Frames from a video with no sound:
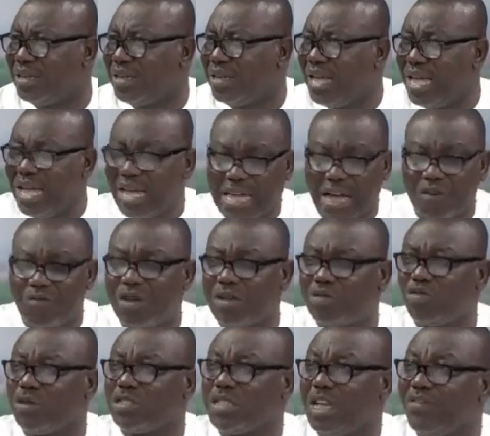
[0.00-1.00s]
and government
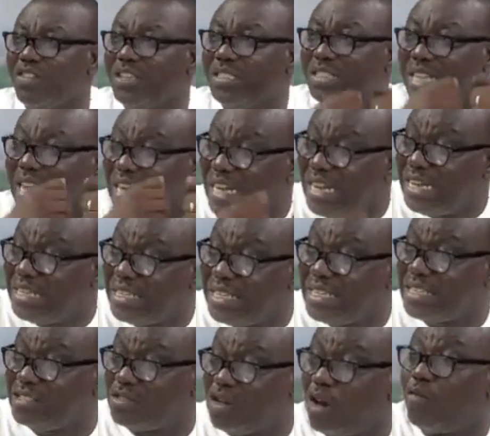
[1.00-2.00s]
was having
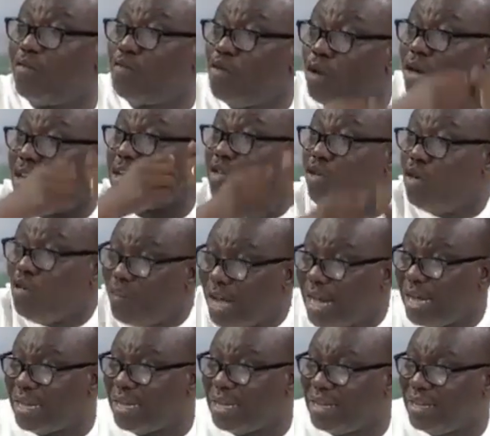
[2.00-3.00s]
challenges of rolling
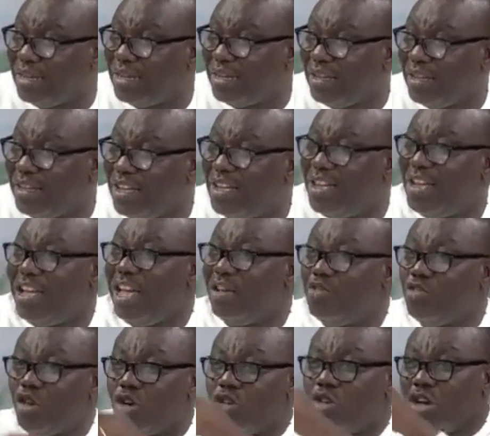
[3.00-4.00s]
over, and
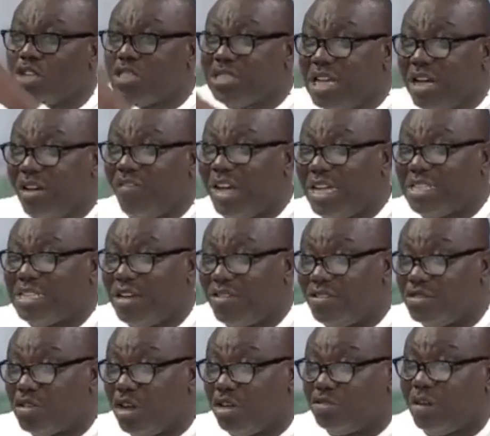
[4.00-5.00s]
you yourself, as a
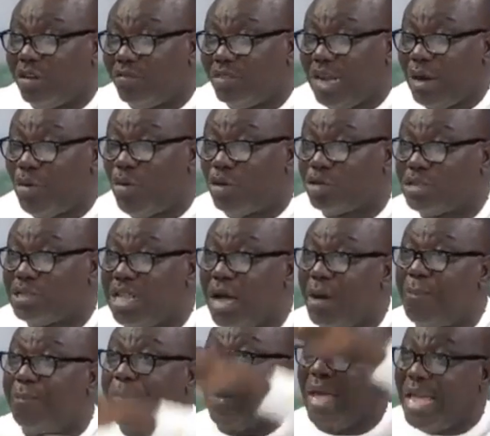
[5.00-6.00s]
result of that, was
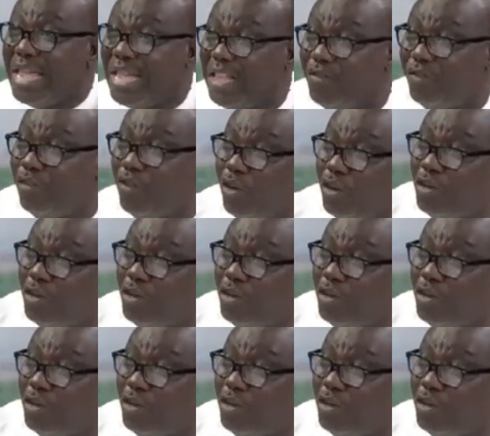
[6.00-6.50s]
now paying for